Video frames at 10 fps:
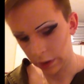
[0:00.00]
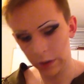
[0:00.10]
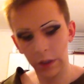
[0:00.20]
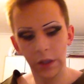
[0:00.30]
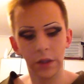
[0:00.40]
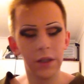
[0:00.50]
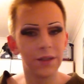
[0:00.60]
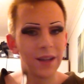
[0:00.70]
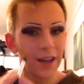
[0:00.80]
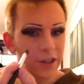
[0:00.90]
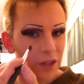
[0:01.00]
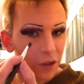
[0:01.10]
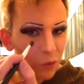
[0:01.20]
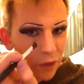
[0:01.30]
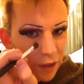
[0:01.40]
This isn't actually
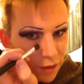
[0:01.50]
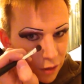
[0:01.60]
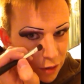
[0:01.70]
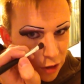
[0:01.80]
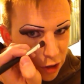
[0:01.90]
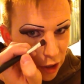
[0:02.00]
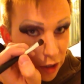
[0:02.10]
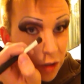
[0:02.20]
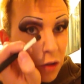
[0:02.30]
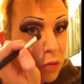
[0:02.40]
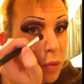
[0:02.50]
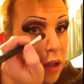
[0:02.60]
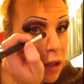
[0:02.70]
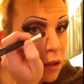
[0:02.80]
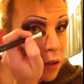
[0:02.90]
all that dark a shade on me.